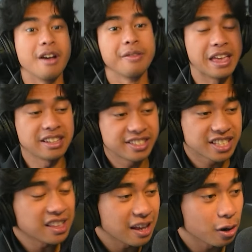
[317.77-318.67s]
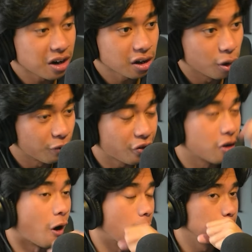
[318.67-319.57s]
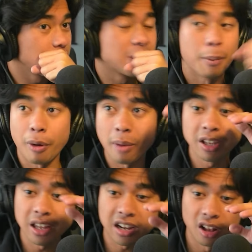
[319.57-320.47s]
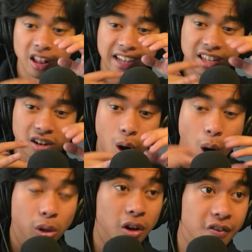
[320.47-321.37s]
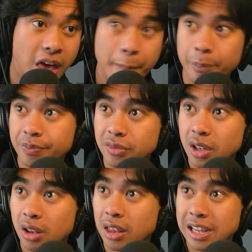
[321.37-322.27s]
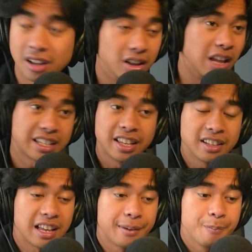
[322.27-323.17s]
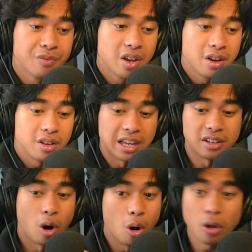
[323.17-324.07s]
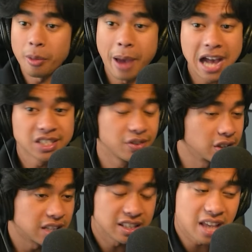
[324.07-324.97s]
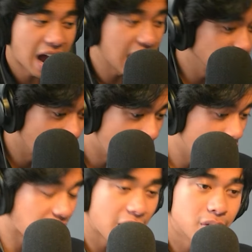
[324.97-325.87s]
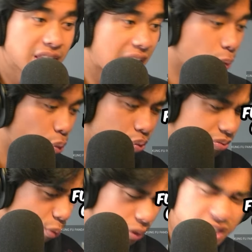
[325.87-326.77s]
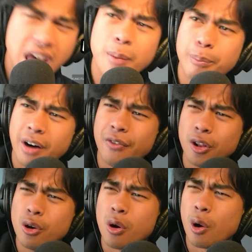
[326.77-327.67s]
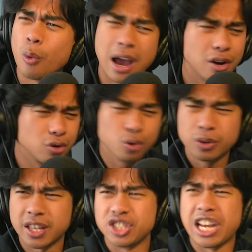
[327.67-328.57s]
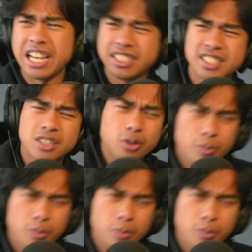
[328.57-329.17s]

They said they were going to go for an army. They're probably, like, collecting all of them. Like, collecting, like, like all the past villains, like Tai Lung, that that was that a buffalo or a rhino dude with the chain sickle